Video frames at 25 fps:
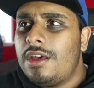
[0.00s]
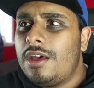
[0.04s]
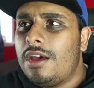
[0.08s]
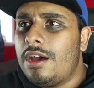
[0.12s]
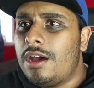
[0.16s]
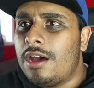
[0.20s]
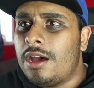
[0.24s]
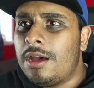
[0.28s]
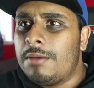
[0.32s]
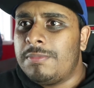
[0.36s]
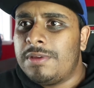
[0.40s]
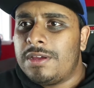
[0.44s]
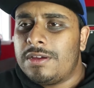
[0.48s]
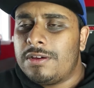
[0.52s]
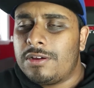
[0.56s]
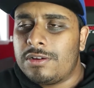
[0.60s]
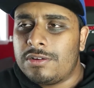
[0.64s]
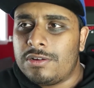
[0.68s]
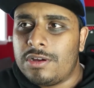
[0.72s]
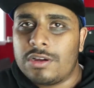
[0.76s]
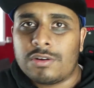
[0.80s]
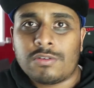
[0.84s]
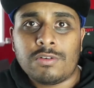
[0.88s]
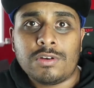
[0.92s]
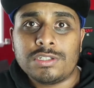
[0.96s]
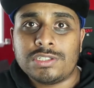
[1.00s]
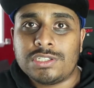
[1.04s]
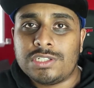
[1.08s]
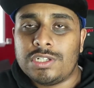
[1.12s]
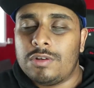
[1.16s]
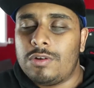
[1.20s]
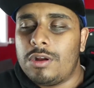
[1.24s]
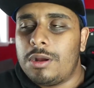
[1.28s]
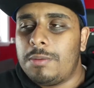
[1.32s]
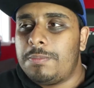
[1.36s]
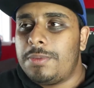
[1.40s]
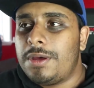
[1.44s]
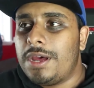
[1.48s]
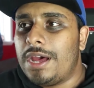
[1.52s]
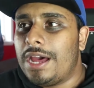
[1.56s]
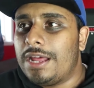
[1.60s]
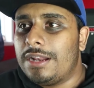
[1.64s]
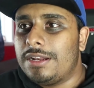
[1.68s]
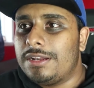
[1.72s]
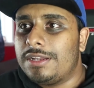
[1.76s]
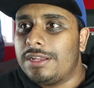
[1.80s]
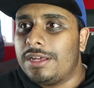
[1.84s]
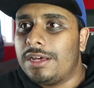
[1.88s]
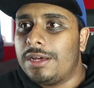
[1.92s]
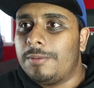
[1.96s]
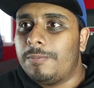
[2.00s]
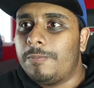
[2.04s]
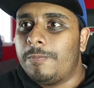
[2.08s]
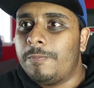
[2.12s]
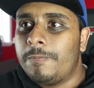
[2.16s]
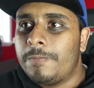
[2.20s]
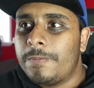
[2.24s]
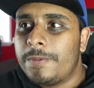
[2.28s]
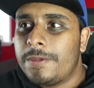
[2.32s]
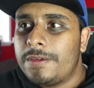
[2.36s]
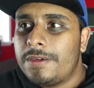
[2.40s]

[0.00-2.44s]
across Europe, and